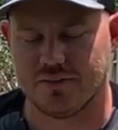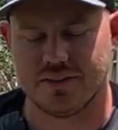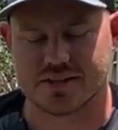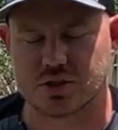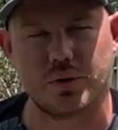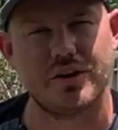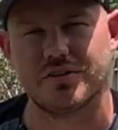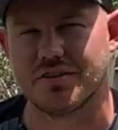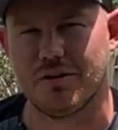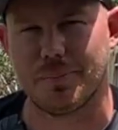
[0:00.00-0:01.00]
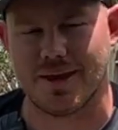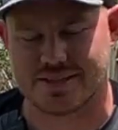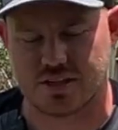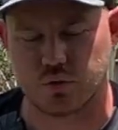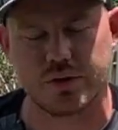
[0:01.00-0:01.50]
this 300 soft
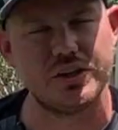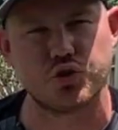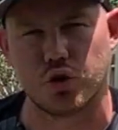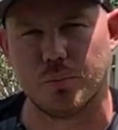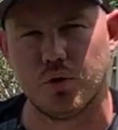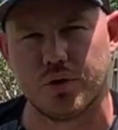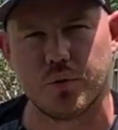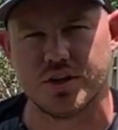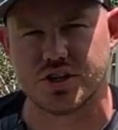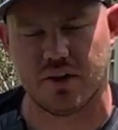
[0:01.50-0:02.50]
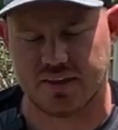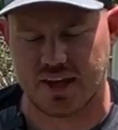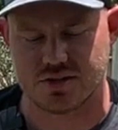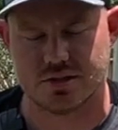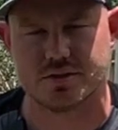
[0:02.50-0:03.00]
plastic is really durable and rigid on the
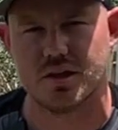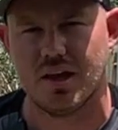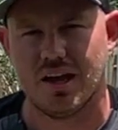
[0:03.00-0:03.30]
edges,